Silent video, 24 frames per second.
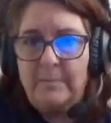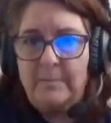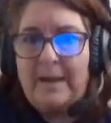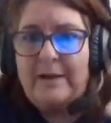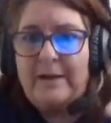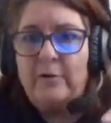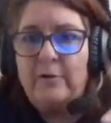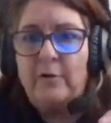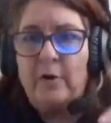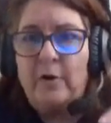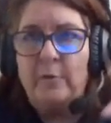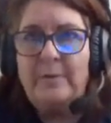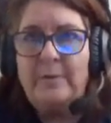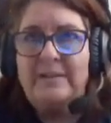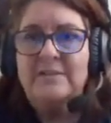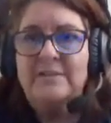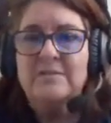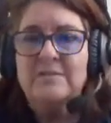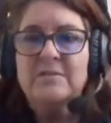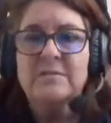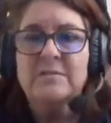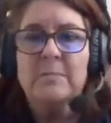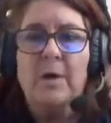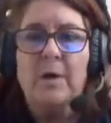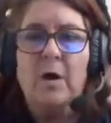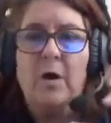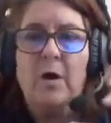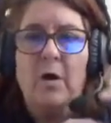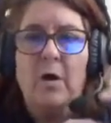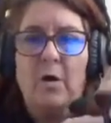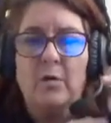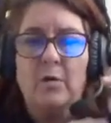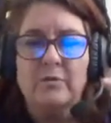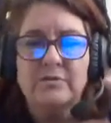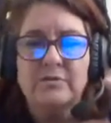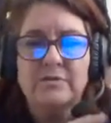Micro means
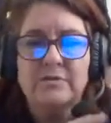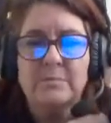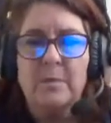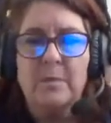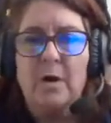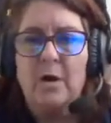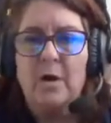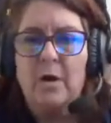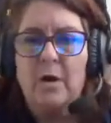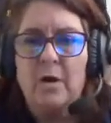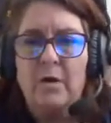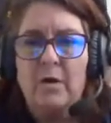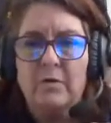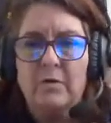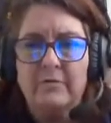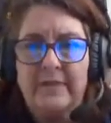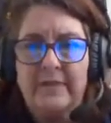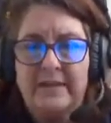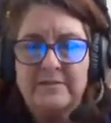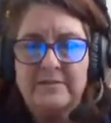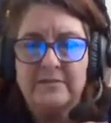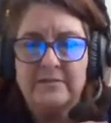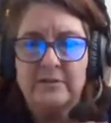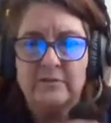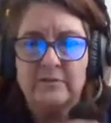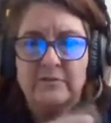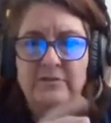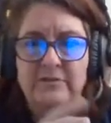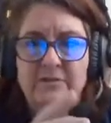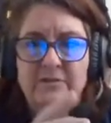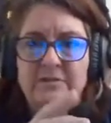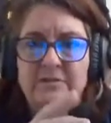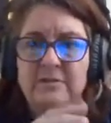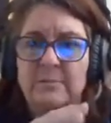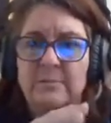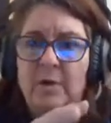small vascular
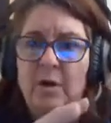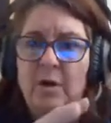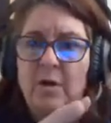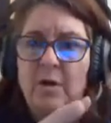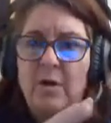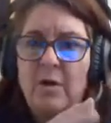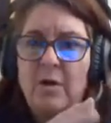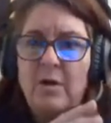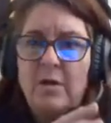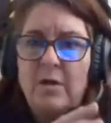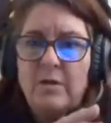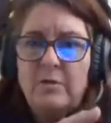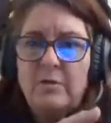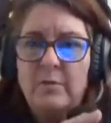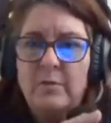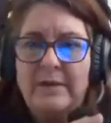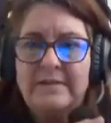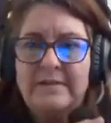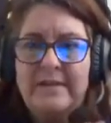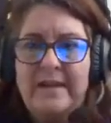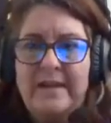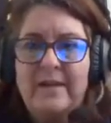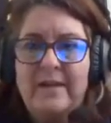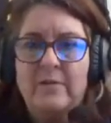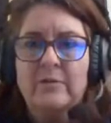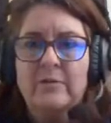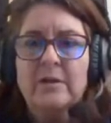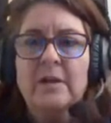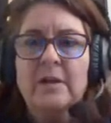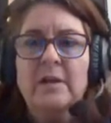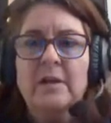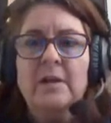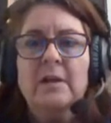system, all the way down